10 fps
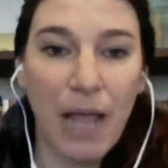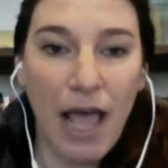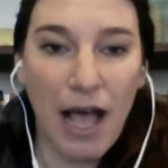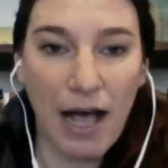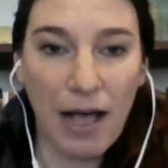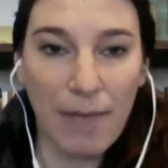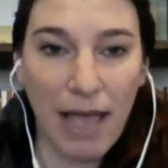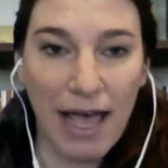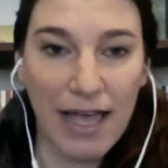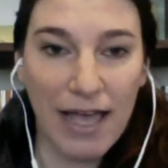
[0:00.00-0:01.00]

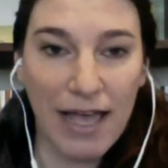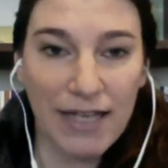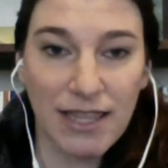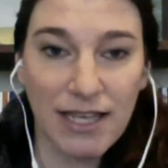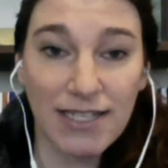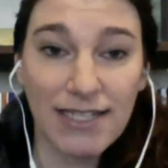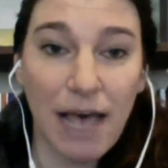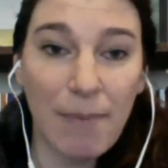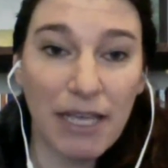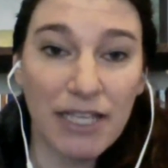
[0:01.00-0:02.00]
And the
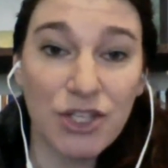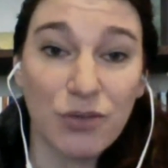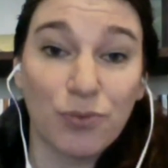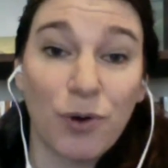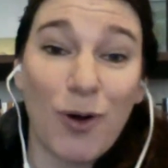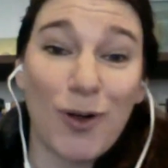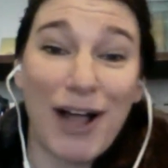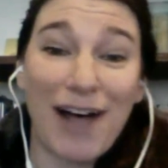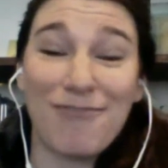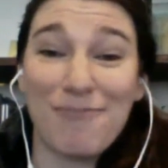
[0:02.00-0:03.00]
topic is the role
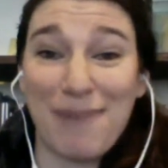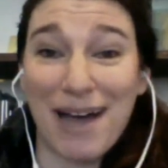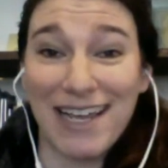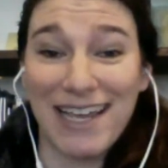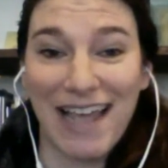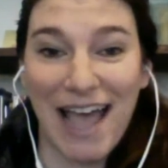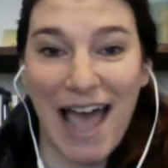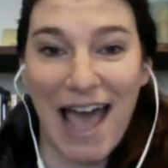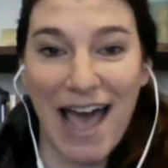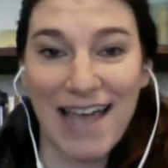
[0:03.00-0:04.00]
of money
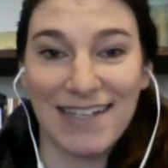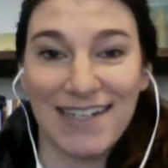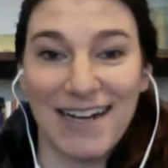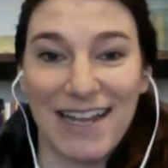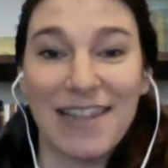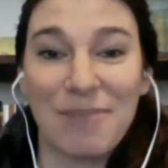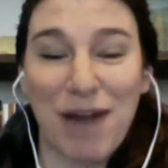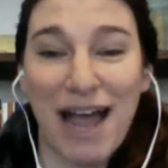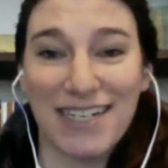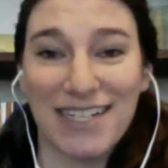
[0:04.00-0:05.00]
and in the
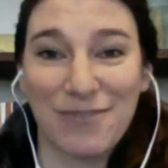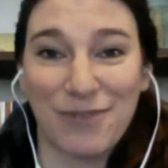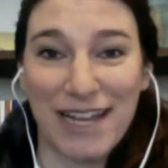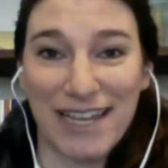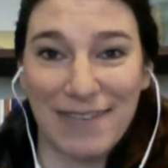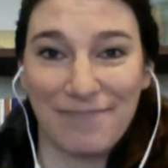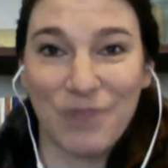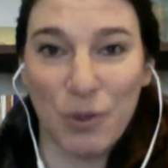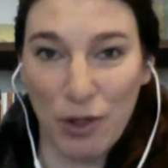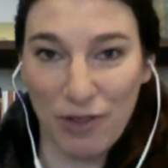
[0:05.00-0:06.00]
practice of Reiki,
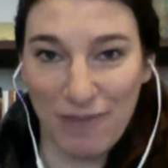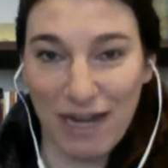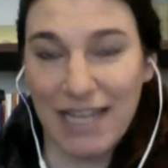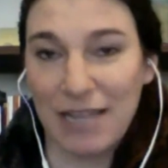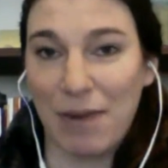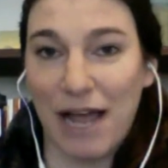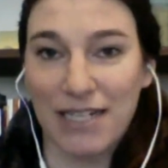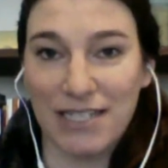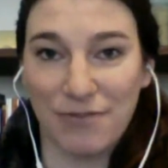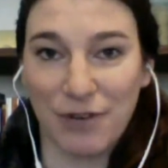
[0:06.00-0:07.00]
the role of money in the
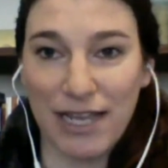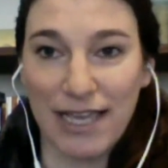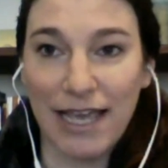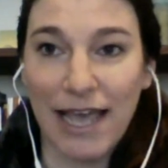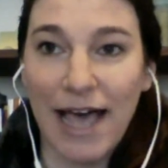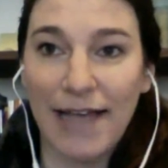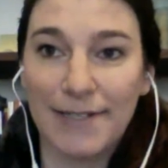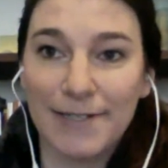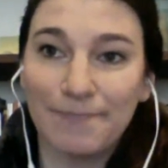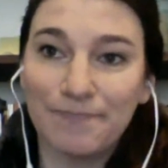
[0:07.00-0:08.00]
practice of Reiki.
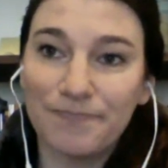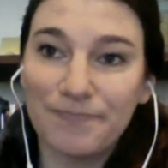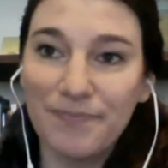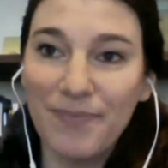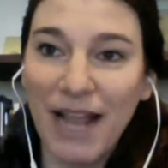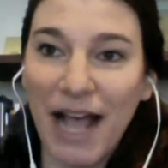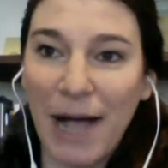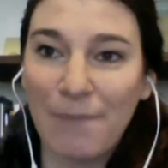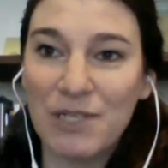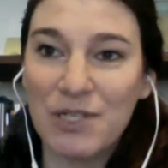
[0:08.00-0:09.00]
And
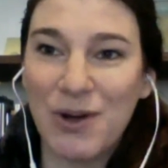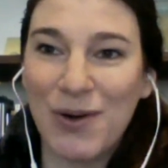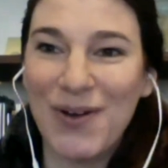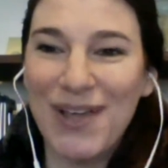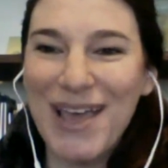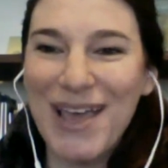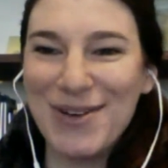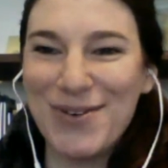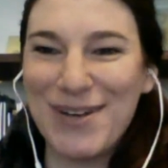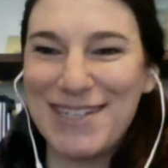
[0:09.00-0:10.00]
so the
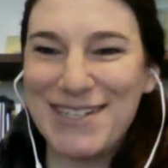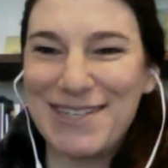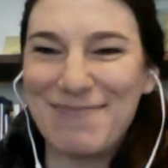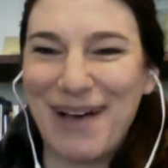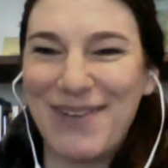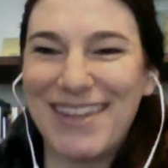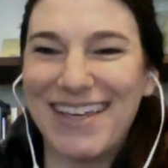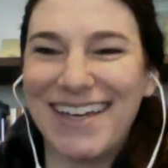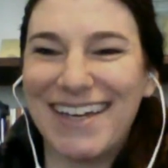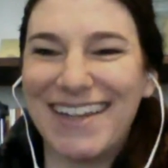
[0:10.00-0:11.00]
questions about
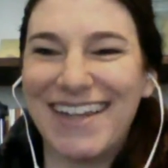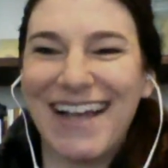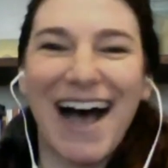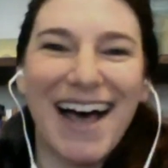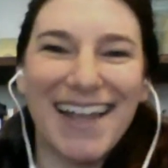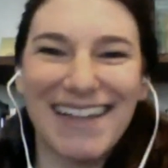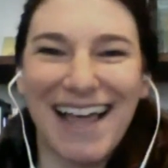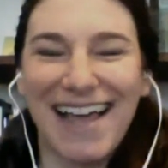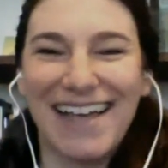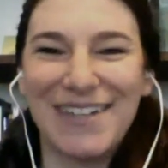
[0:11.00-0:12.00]
the
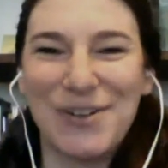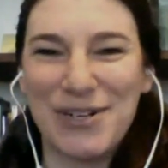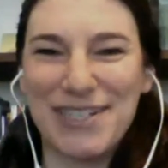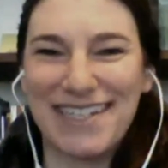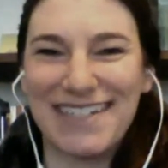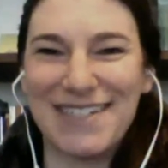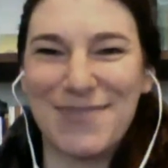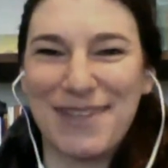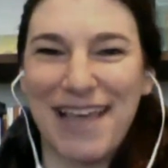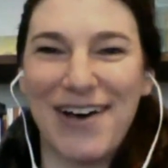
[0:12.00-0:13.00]
online courses
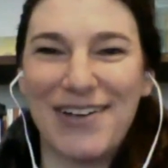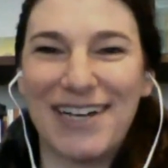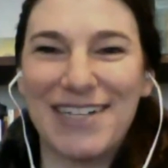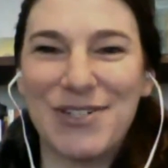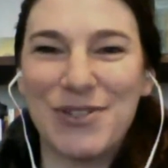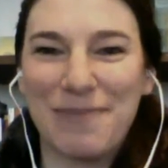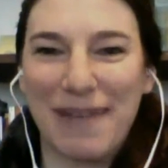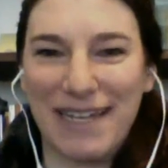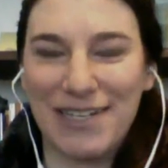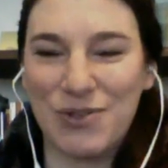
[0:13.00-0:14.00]
without
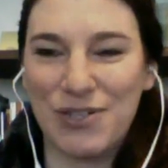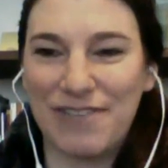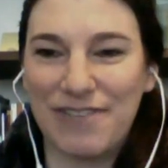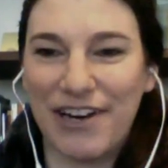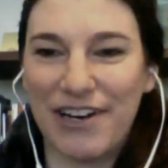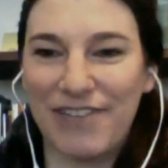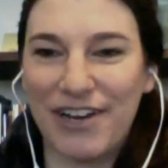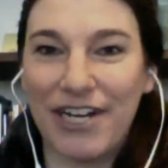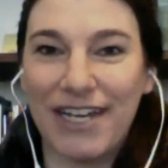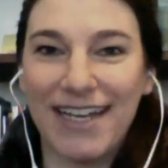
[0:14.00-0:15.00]
attunement, or the very,
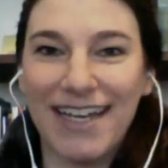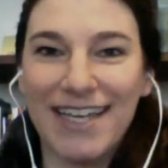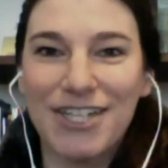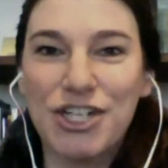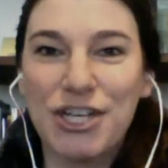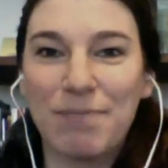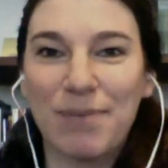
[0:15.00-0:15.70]
very cheap